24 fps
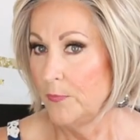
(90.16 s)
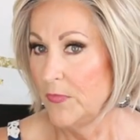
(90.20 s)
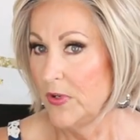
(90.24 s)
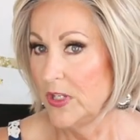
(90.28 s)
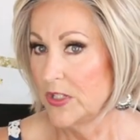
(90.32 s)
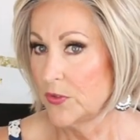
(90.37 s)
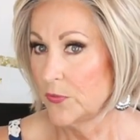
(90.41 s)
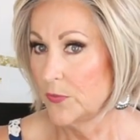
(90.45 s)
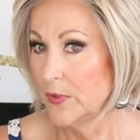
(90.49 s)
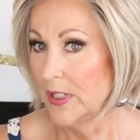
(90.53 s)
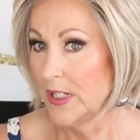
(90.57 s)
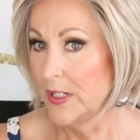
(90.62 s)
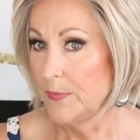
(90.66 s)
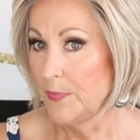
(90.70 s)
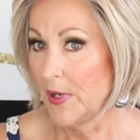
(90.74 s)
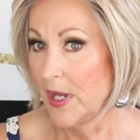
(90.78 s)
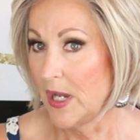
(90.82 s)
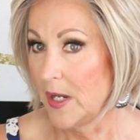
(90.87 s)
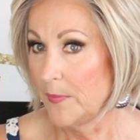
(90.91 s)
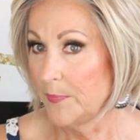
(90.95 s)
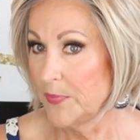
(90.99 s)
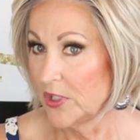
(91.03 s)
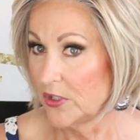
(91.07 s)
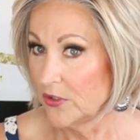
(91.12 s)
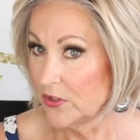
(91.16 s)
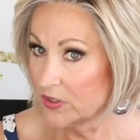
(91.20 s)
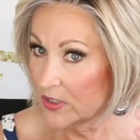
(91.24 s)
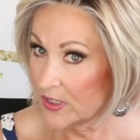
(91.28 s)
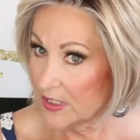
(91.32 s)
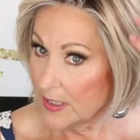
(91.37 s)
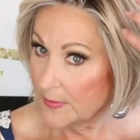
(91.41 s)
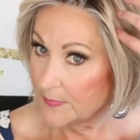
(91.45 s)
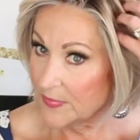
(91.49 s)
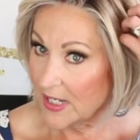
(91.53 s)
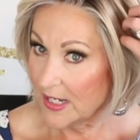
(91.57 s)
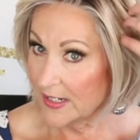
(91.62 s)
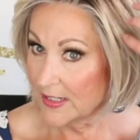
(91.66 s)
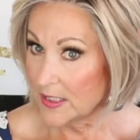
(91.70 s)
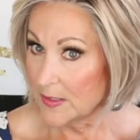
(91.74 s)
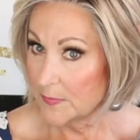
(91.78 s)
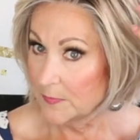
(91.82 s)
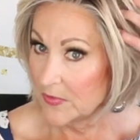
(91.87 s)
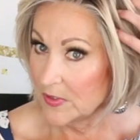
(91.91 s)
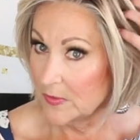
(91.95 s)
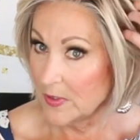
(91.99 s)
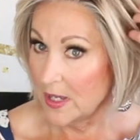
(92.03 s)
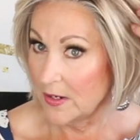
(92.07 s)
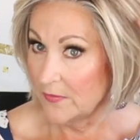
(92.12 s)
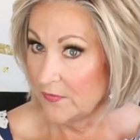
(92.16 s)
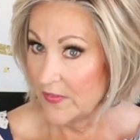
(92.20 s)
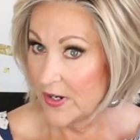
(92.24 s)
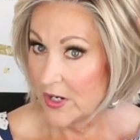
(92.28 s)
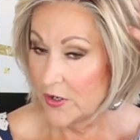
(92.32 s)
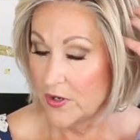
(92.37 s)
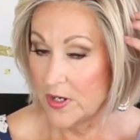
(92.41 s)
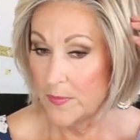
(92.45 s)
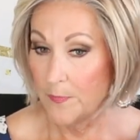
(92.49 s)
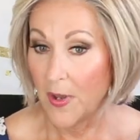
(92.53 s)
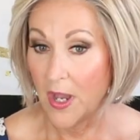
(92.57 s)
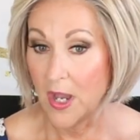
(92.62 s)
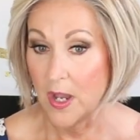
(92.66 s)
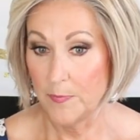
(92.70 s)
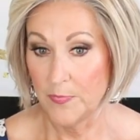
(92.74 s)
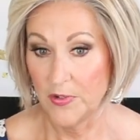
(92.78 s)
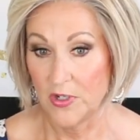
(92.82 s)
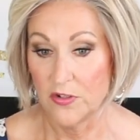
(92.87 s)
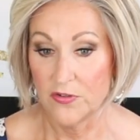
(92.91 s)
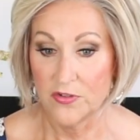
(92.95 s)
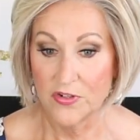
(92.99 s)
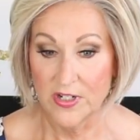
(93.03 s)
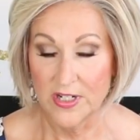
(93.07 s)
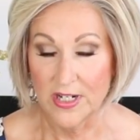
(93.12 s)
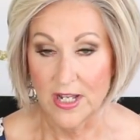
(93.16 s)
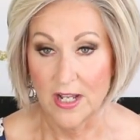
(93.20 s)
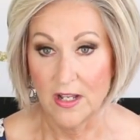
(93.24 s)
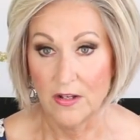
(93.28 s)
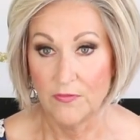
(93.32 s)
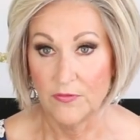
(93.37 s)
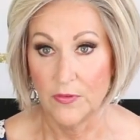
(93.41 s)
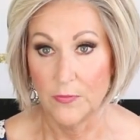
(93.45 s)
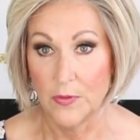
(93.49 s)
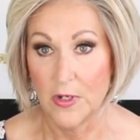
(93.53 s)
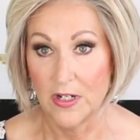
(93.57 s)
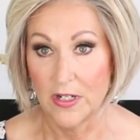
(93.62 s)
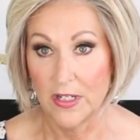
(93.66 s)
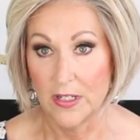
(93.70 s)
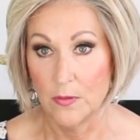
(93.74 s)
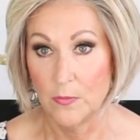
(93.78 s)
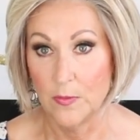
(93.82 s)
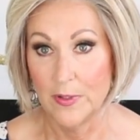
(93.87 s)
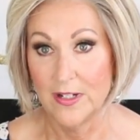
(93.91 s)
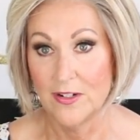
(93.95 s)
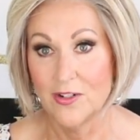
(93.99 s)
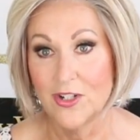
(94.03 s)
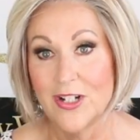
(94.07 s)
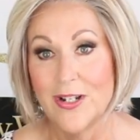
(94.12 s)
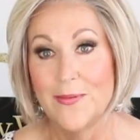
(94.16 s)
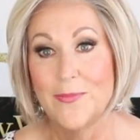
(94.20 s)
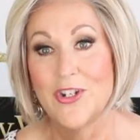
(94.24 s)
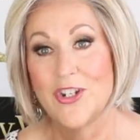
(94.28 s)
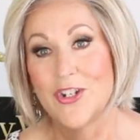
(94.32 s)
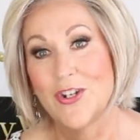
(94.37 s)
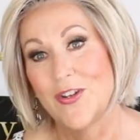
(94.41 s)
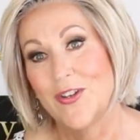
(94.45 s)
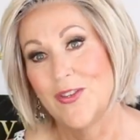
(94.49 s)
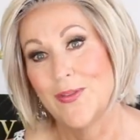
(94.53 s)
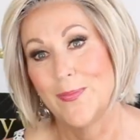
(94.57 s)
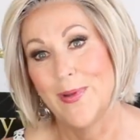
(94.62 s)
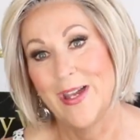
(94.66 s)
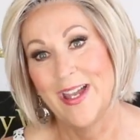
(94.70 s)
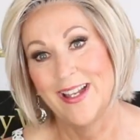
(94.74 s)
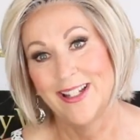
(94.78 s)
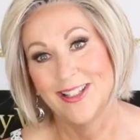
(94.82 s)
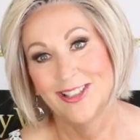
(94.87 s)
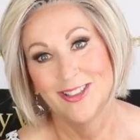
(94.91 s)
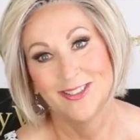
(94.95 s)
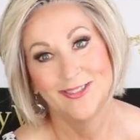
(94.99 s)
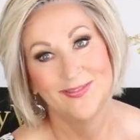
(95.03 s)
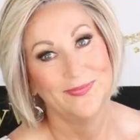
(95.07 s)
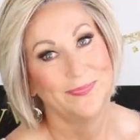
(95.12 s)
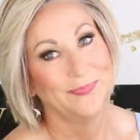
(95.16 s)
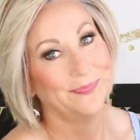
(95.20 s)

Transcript: It's really popular. Seems like it's a very popular style for Raquel Welch. Let me show you the back.